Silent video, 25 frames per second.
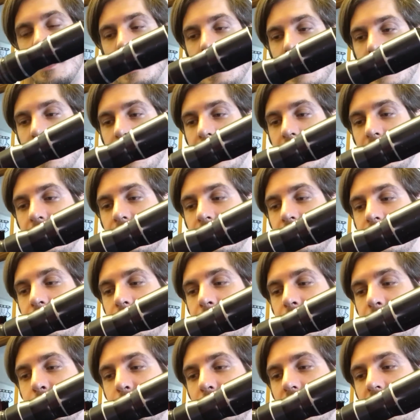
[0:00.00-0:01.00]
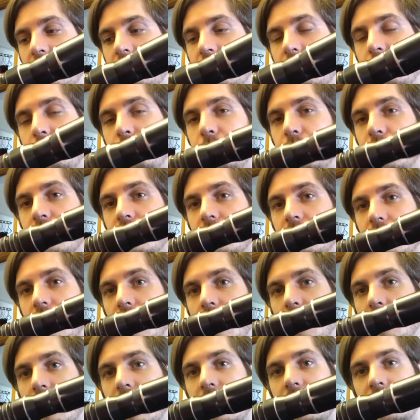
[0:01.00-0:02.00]
And if you put your
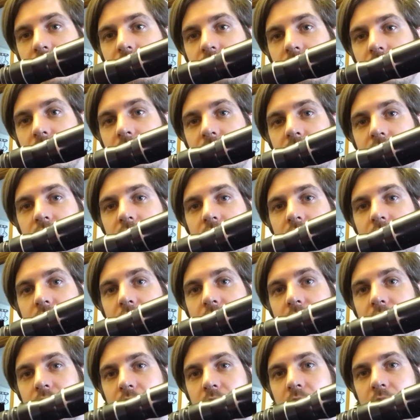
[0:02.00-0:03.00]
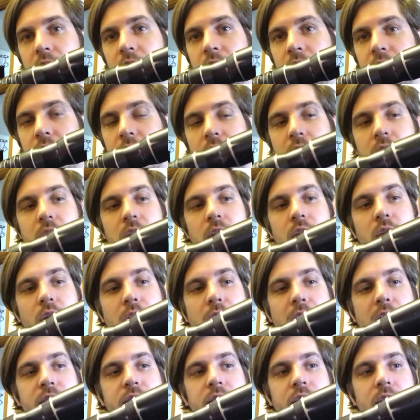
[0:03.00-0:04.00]
own electronics in there, then you
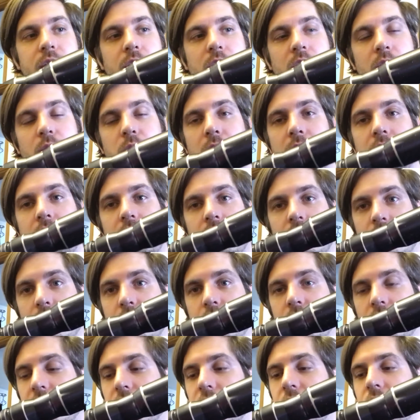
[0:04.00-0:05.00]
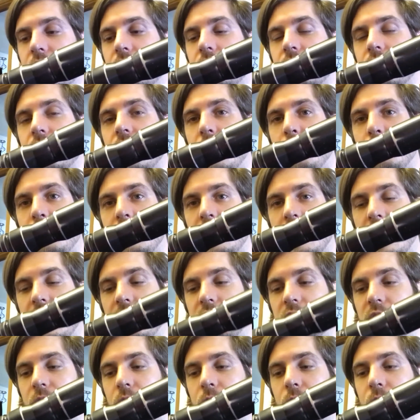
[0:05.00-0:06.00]
have quite a good killer
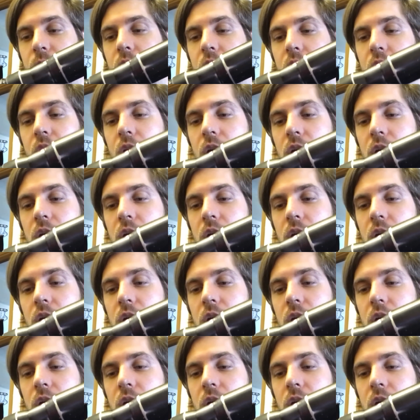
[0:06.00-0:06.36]
combination.